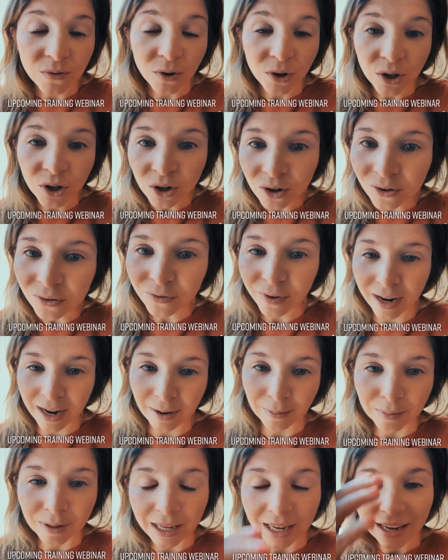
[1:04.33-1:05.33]
for your
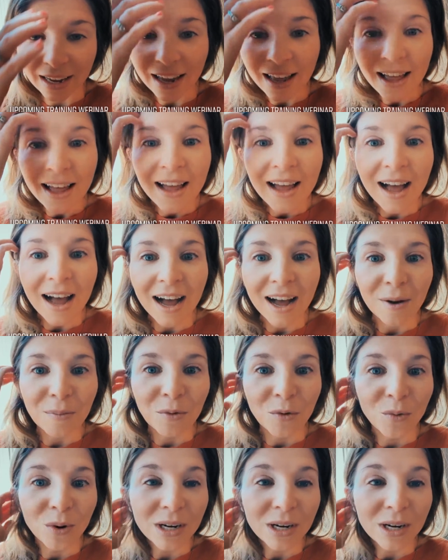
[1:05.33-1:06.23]
family um,